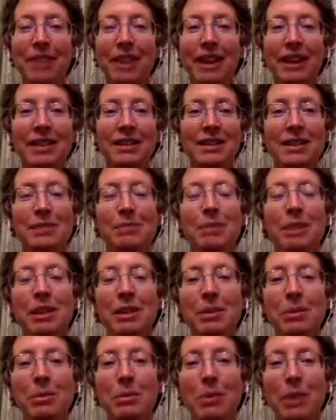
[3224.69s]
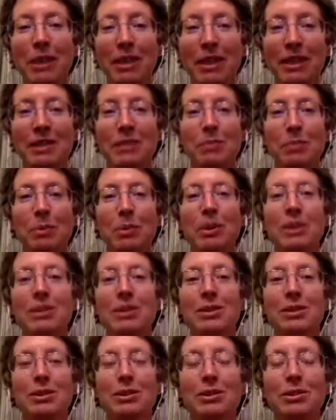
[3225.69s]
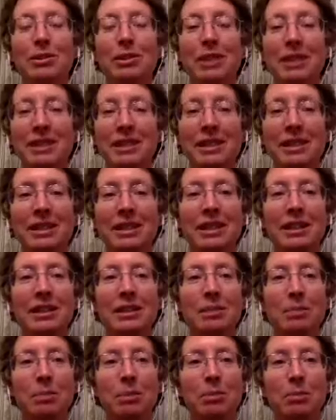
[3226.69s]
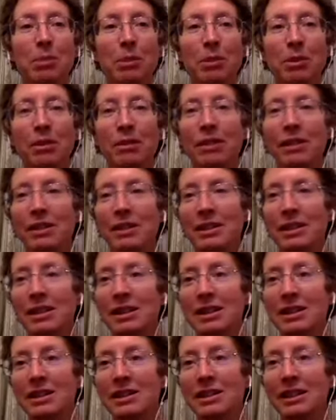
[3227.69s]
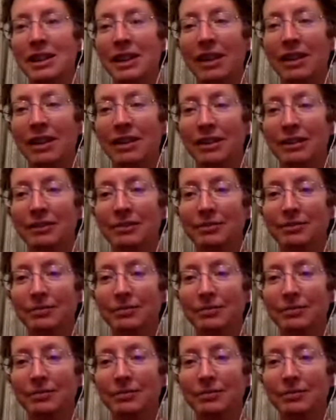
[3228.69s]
And to me, what this points to is the need to put both of these things together.